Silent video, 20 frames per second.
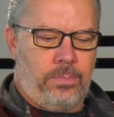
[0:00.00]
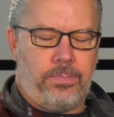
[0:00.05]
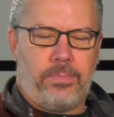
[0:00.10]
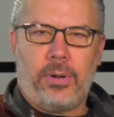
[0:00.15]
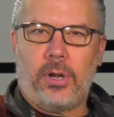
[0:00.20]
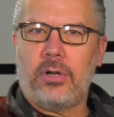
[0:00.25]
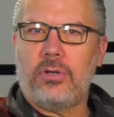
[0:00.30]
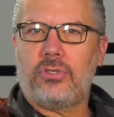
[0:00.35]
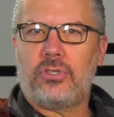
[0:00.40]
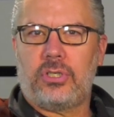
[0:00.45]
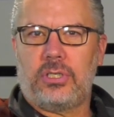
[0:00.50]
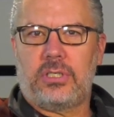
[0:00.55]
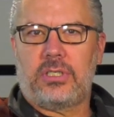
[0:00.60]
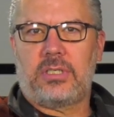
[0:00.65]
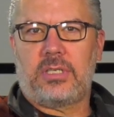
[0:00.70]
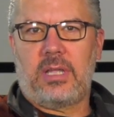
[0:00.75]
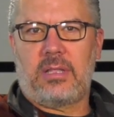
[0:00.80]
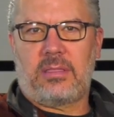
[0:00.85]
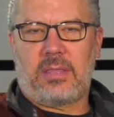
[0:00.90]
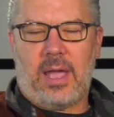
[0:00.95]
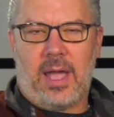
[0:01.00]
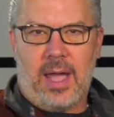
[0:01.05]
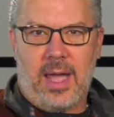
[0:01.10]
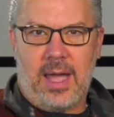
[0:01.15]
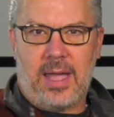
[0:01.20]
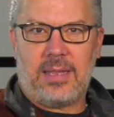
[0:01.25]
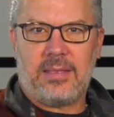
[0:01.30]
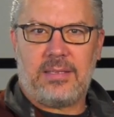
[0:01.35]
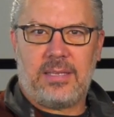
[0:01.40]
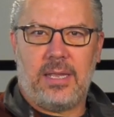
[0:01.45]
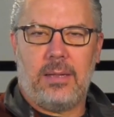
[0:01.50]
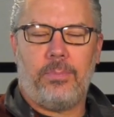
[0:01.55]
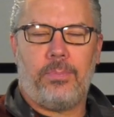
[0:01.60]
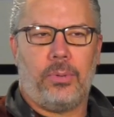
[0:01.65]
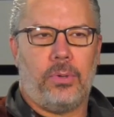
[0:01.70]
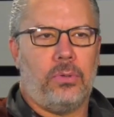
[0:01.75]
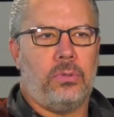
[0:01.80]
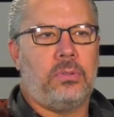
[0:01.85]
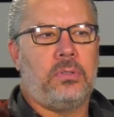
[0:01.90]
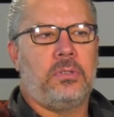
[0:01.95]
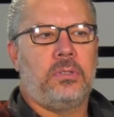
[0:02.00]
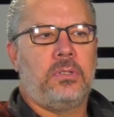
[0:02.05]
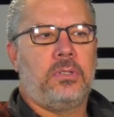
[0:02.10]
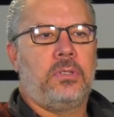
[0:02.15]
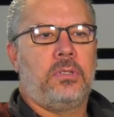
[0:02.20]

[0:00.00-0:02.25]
purchased at the high temple